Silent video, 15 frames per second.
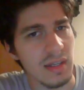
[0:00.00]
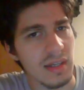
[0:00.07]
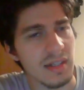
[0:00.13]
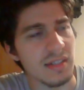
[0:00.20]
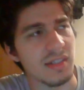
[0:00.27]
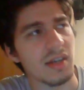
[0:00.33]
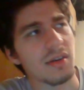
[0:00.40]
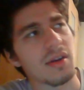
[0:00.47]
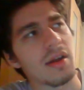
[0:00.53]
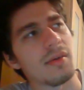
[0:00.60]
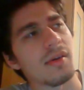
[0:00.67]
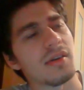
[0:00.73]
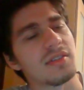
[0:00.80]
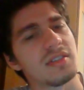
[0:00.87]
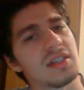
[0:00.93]
because
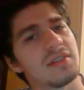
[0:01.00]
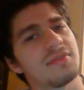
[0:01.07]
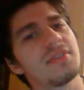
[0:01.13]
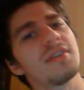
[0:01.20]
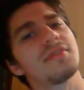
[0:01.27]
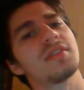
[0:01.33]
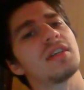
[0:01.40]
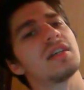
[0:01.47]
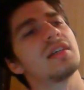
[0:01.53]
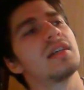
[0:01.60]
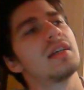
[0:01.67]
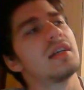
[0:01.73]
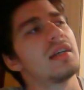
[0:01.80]
around 1050